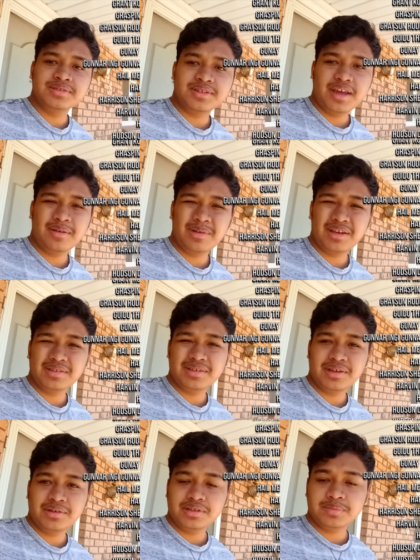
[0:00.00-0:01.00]
Sandman
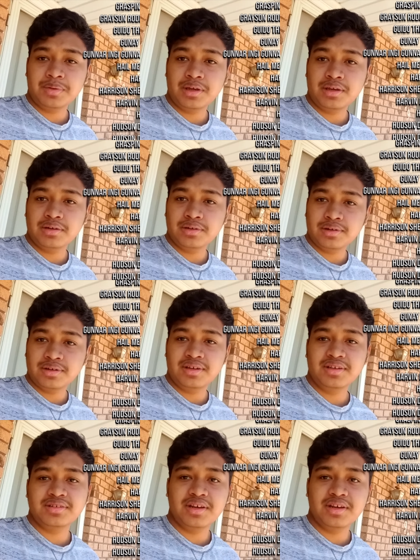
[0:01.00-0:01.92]
tells Peter his